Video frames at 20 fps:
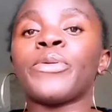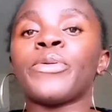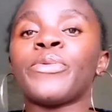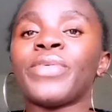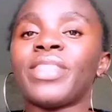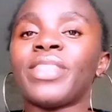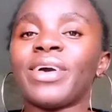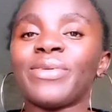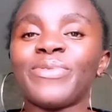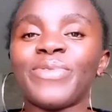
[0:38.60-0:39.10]

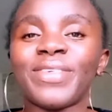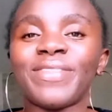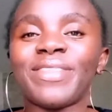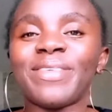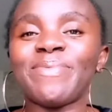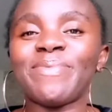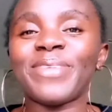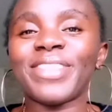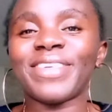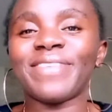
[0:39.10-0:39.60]
Without
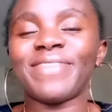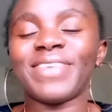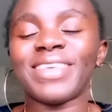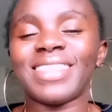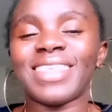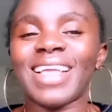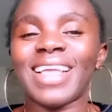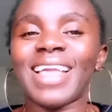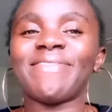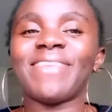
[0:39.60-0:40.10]
wasting much of your
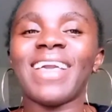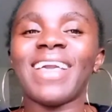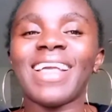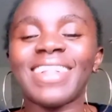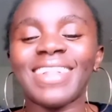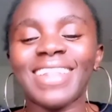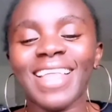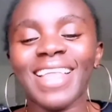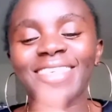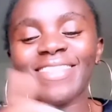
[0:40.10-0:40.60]
time,
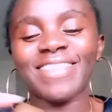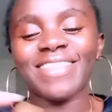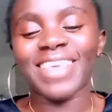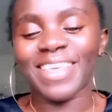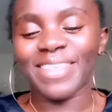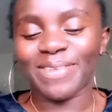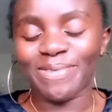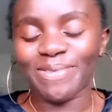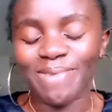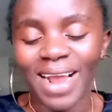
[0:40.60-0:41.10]
let's
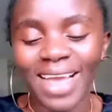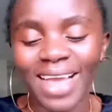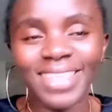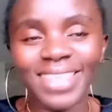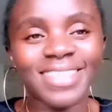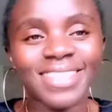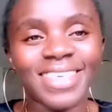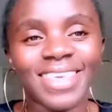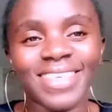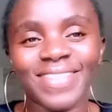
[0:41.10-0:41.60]
get
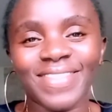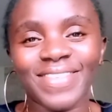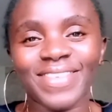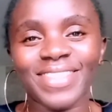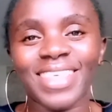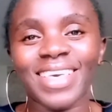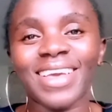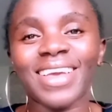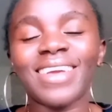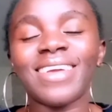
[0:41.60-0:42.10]
right into
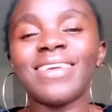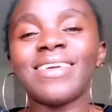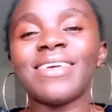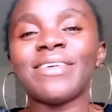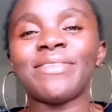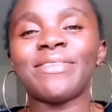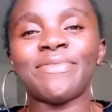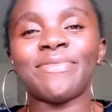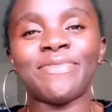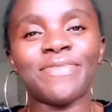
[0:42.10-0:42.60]
the
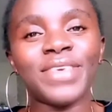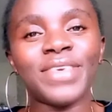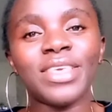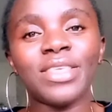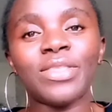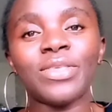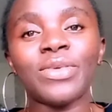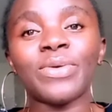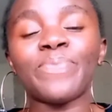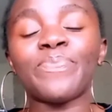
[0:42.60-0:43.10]

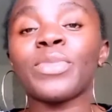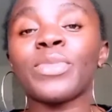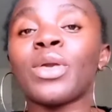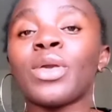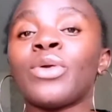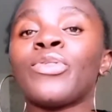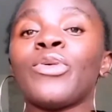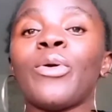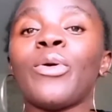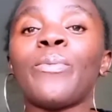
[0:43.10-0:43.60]
video.
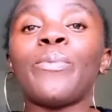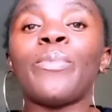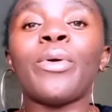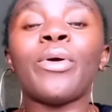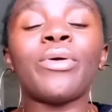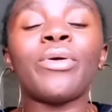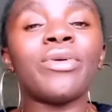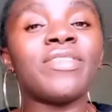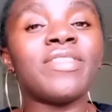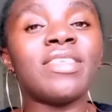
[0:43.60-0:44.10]
So
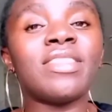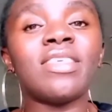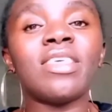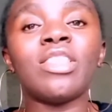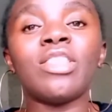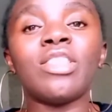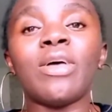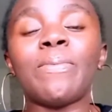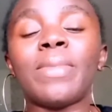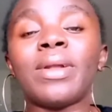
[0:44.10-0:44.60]
porosity
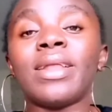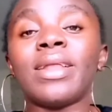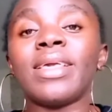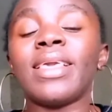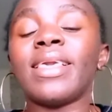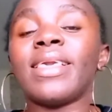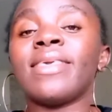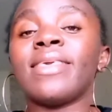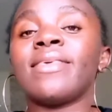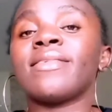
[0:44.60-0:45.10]
normally
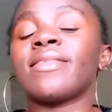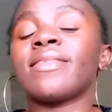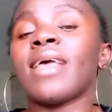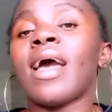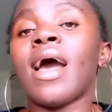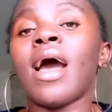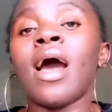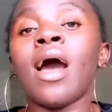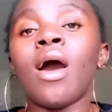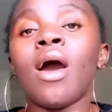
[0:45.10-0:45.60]
is
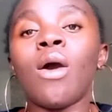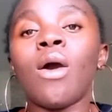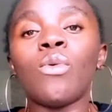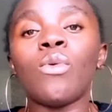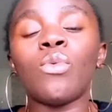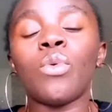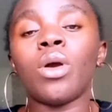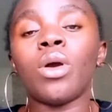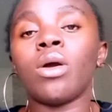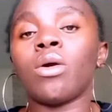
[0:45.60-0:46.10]
how
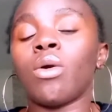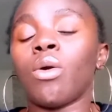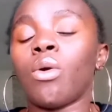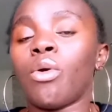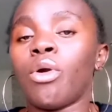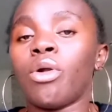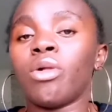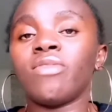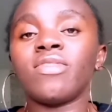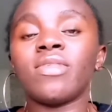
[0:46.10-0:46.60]
well
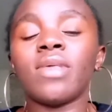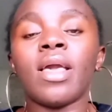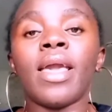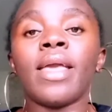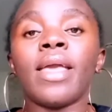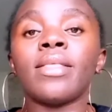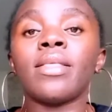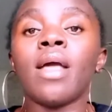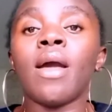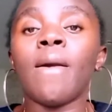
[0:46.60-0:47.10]
oils
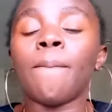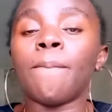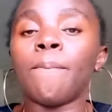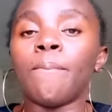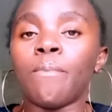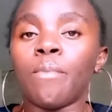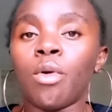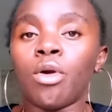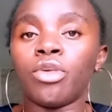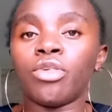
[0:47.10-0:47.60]
and
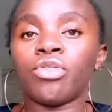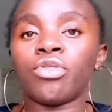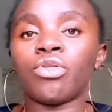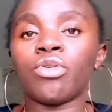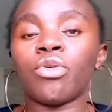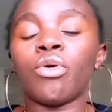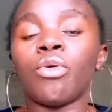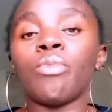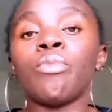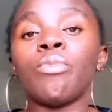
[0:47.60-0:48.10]

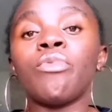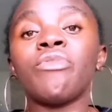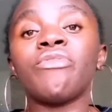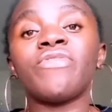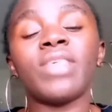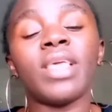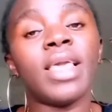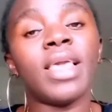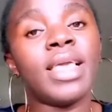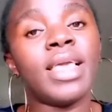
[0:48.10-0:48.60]
moisture
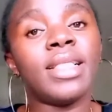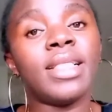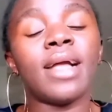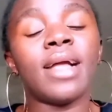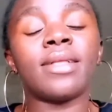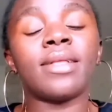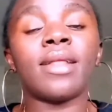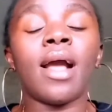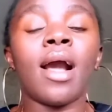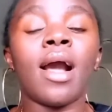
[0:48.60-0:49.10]
moves in
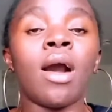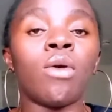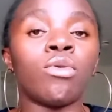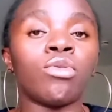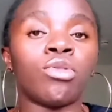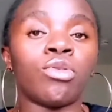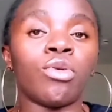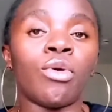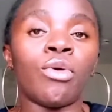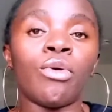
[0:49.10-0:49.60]
and
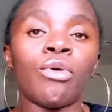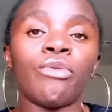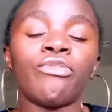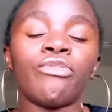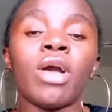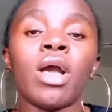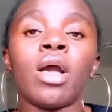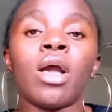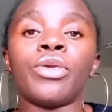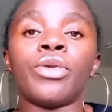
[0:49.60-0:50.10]
out of
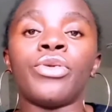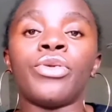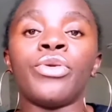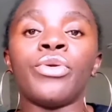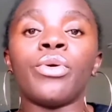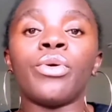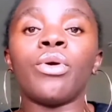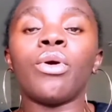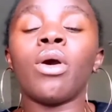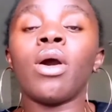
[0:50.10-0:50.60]

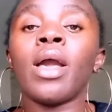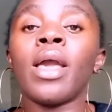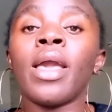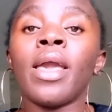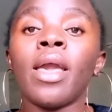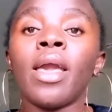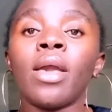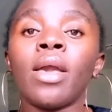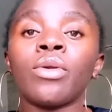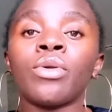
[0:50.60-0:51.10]
your
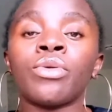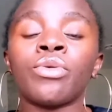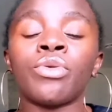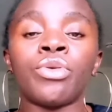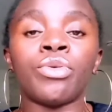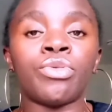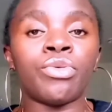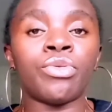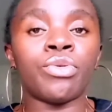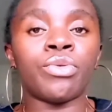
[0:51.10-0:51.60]
hair
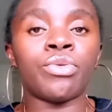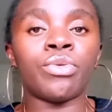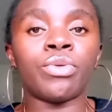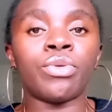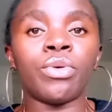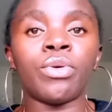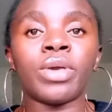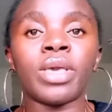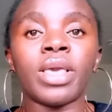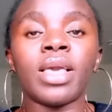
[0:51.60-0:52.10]
cuticle,
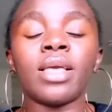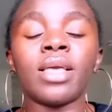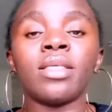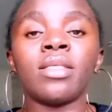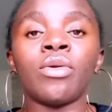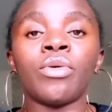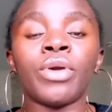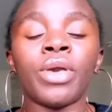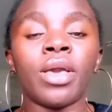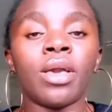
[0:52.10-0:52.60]
okay,
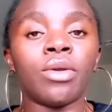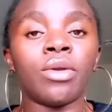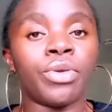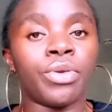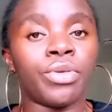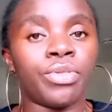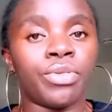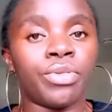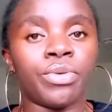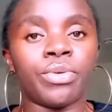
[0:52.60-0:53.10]
your hair
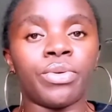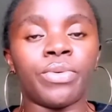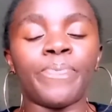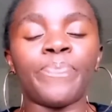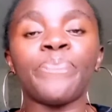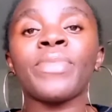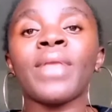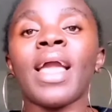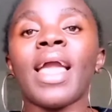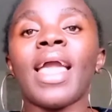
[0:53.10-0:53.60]
cuticle.
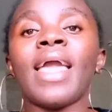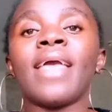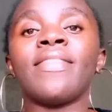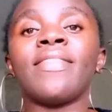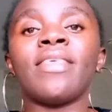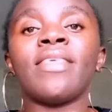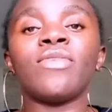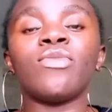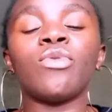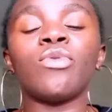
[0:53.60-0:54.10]
And
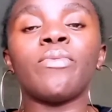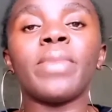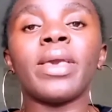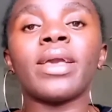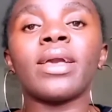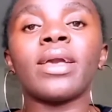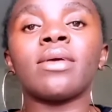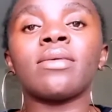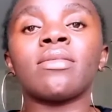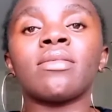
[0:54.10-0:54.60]
this will
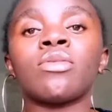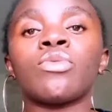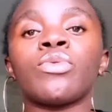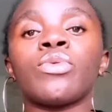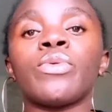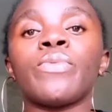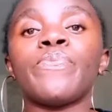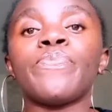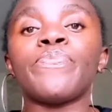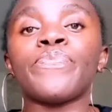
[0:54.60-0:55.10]
make us
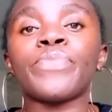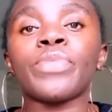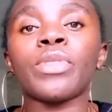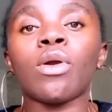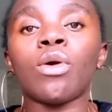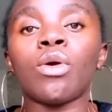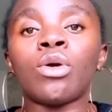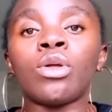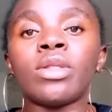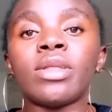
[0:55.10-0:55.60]
to
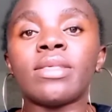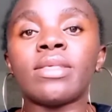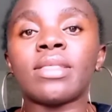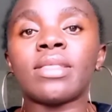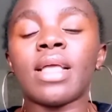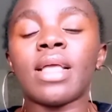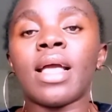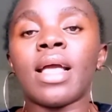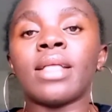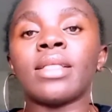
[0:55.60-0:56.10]

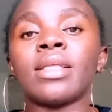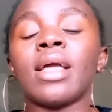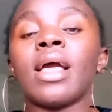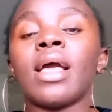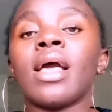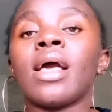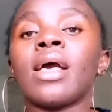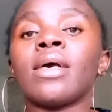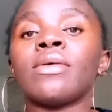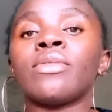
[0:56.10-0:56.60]
understand
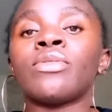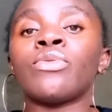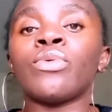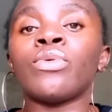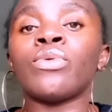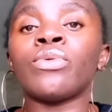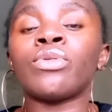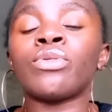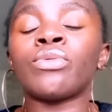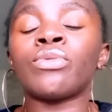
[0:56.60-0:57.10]

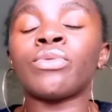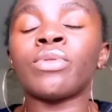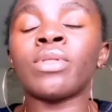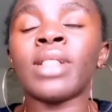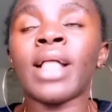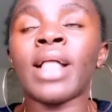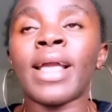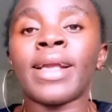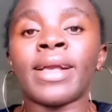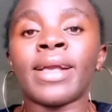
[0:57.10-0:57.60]
to
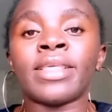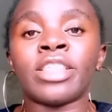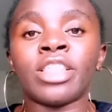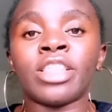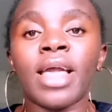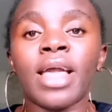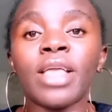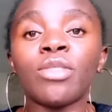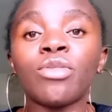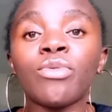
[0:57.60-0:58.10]
like
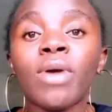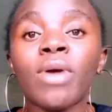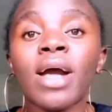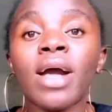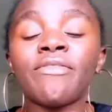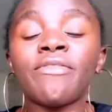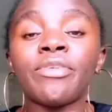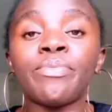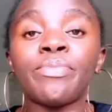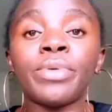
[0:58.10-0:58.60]
try to
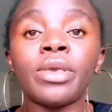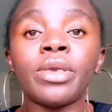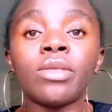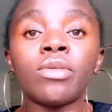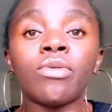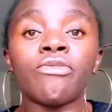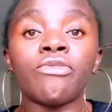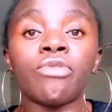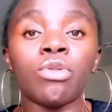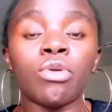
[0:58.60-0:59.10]
have a bit
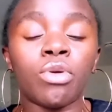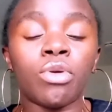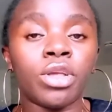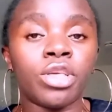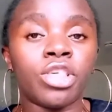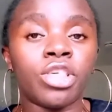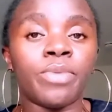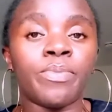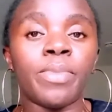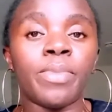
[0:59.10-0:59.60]
of
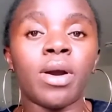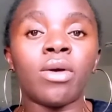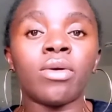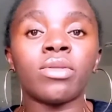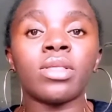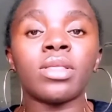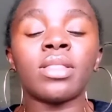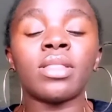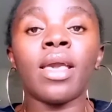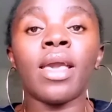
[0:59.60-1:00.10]
knowledge
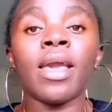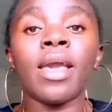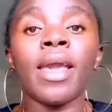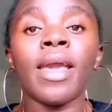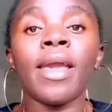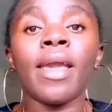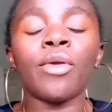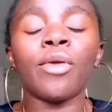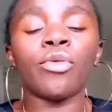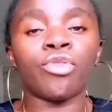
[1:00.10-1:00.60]
about the
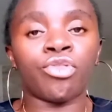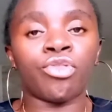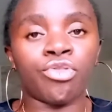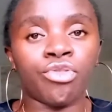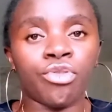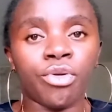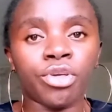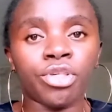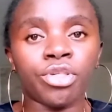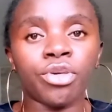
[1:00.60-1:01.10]
hair
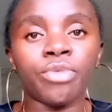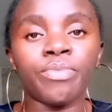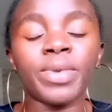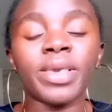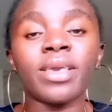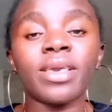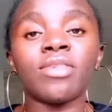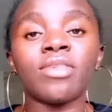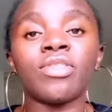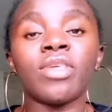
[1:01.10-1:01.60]
structure
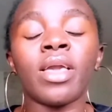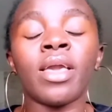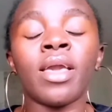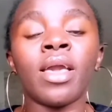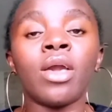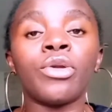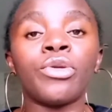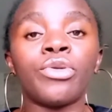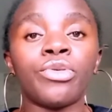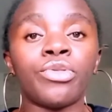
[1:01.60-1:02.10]
because the
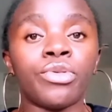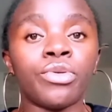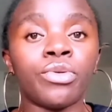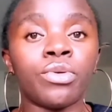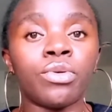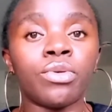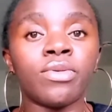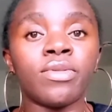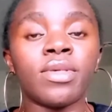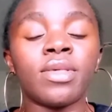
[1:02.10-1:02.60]
hair
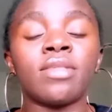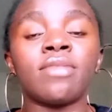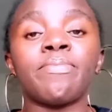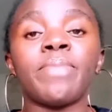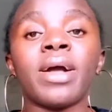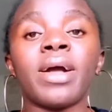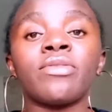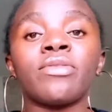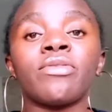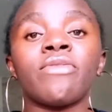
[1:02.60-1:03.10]
cuticles is
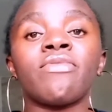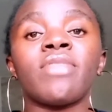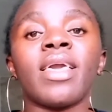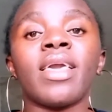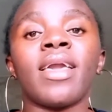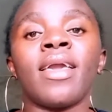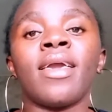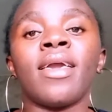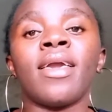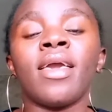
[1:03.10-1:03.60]
part of the
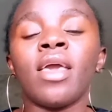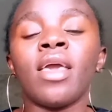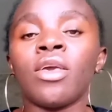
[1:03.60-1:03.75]
hair